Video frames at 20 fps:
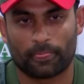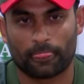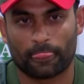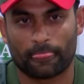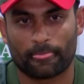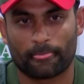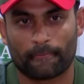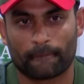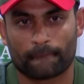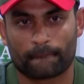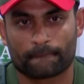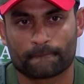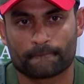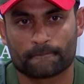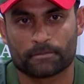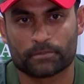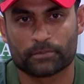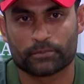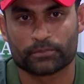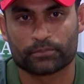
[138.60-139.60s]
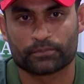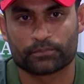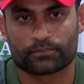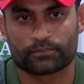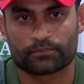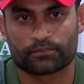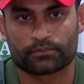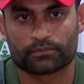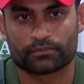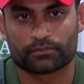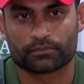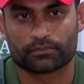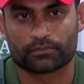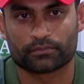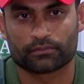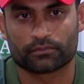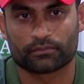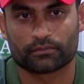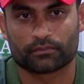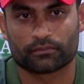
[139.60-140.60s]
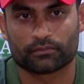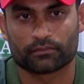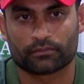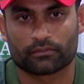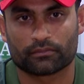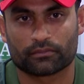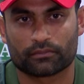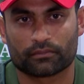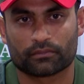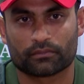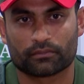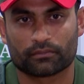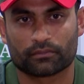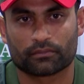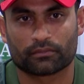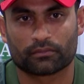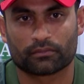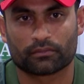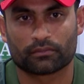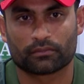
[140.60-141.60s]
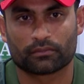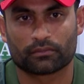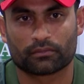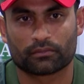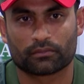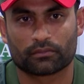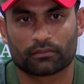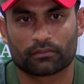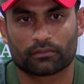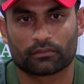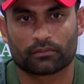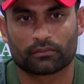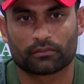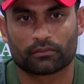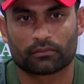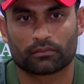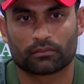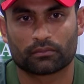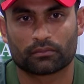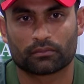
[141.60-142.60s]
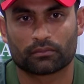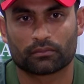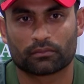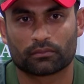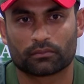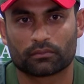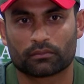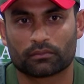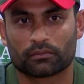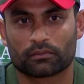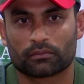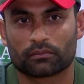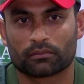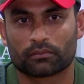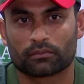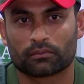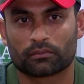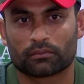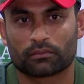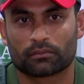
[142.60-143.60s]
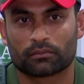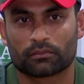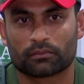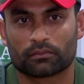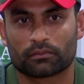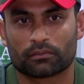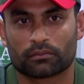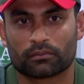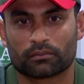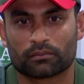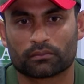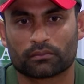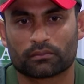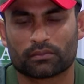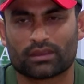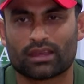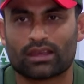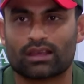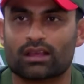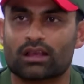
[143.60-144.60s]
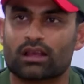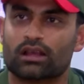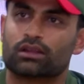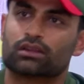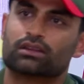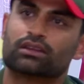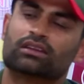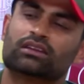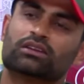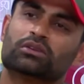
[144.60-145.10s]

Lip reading: Nothing is said.